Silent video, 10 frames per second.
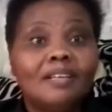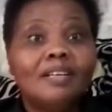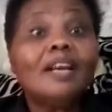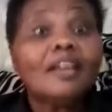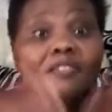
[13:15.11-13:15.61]

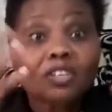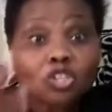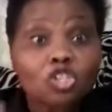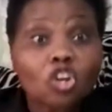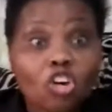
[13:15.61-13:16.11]
Life is
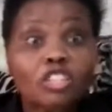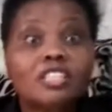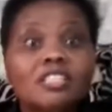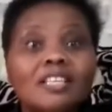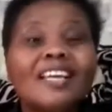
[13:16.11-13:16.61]

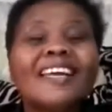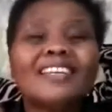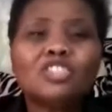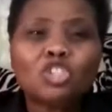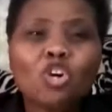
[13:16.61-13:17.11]
short.
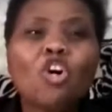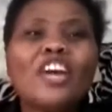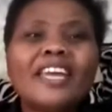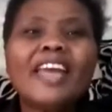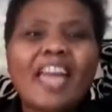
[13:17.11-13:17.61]

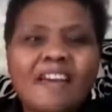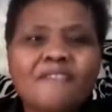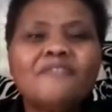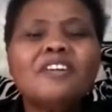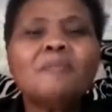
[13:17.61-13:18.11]
Enjoy
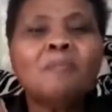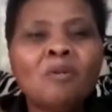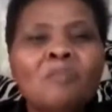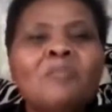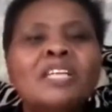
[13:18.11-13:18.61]
every
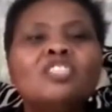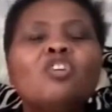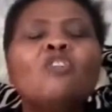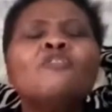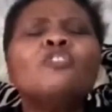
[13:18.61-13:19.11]
moment
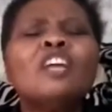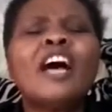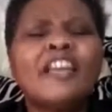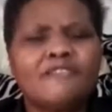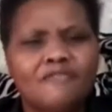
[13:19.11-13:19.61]
of your
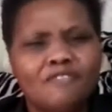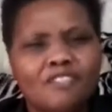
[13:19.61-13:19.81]
life.